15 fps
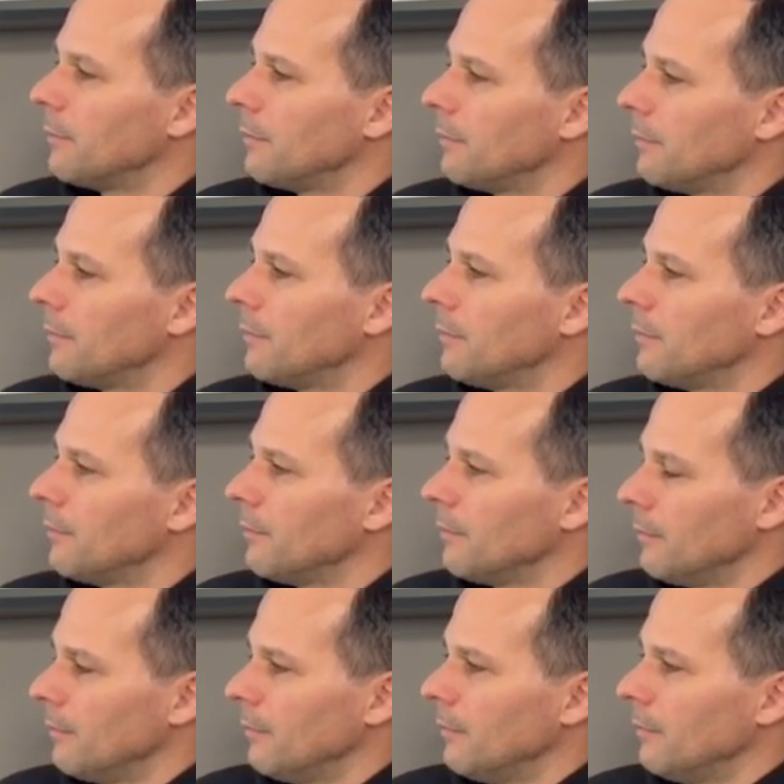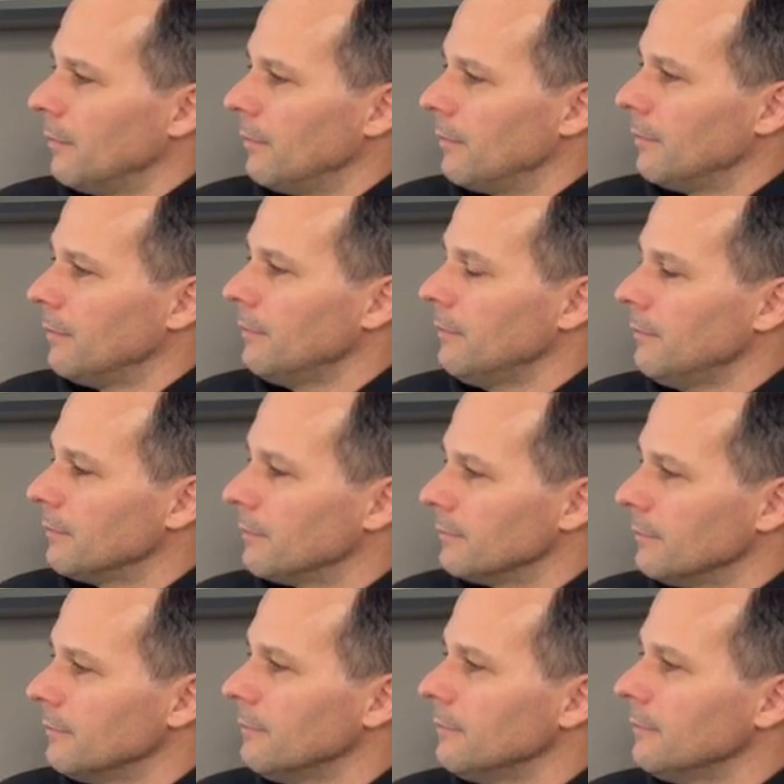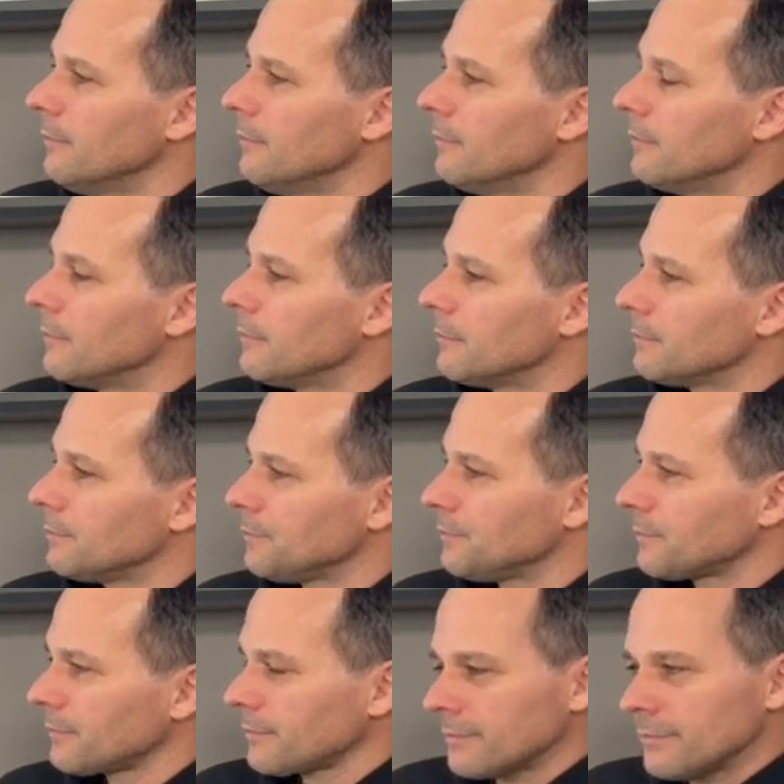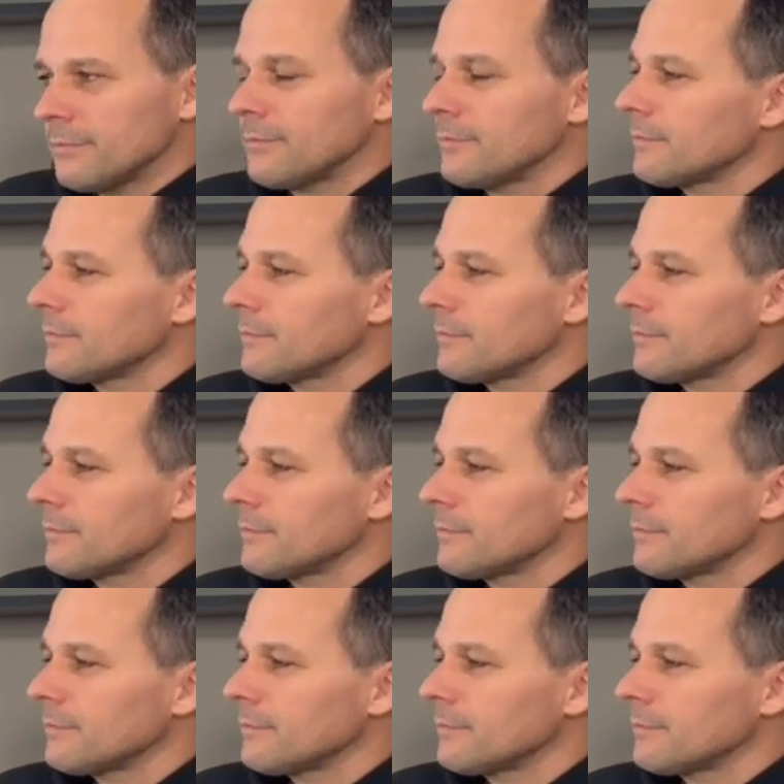[no speech]